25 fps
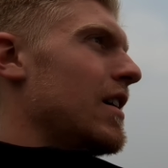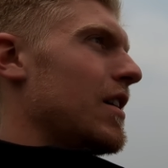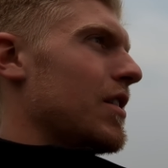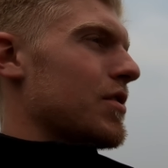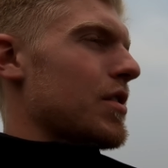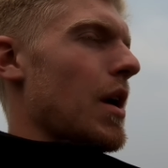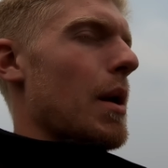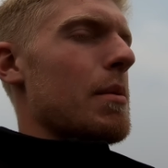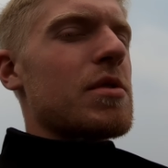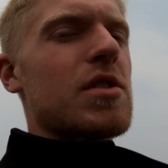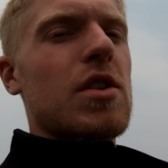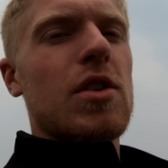
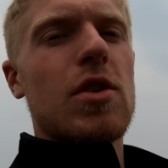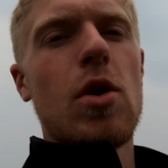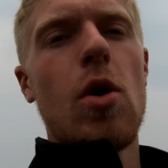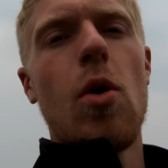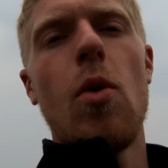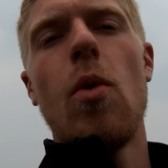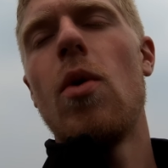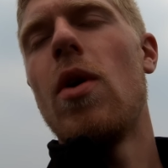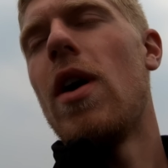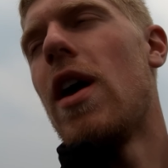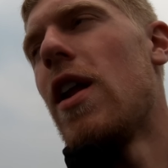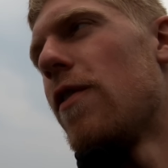So I'm just gonna
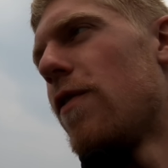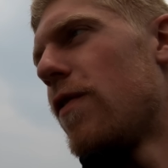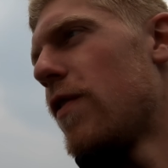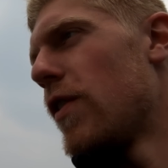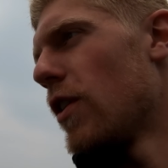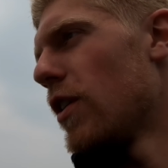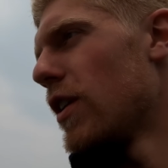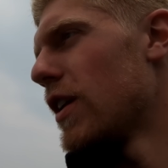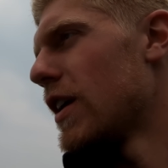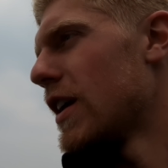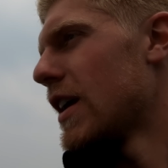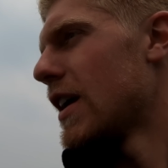go and
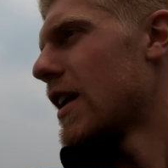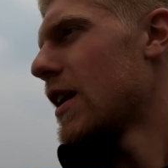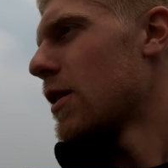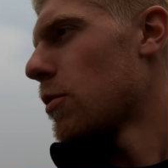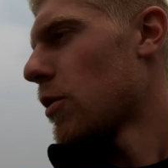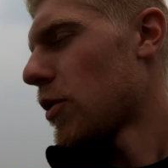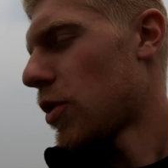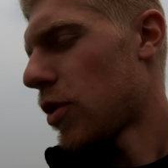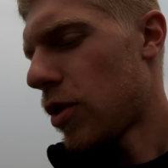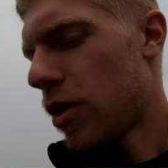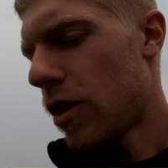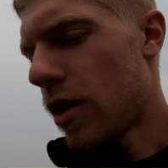fill it in
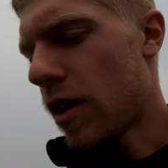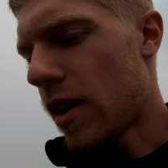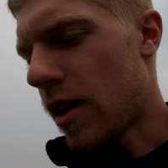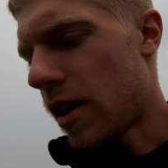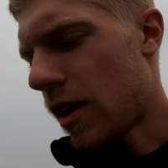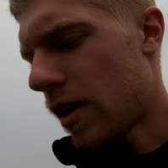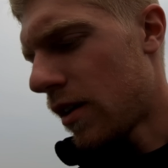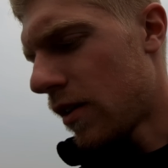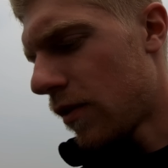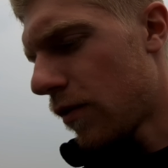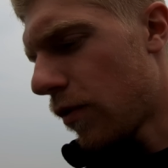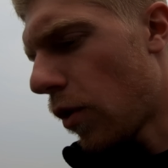with
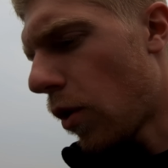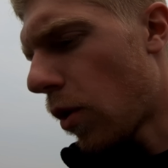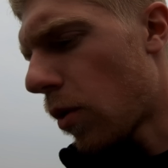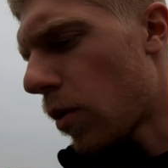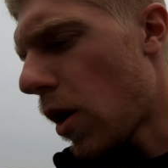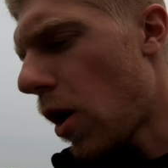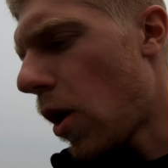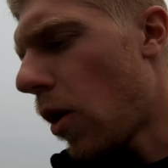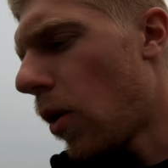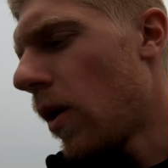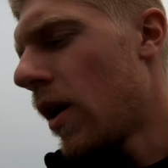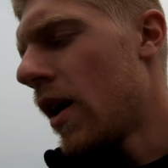the four
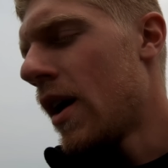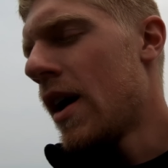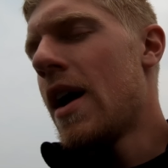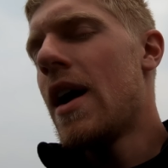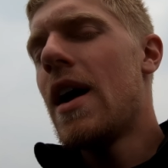row.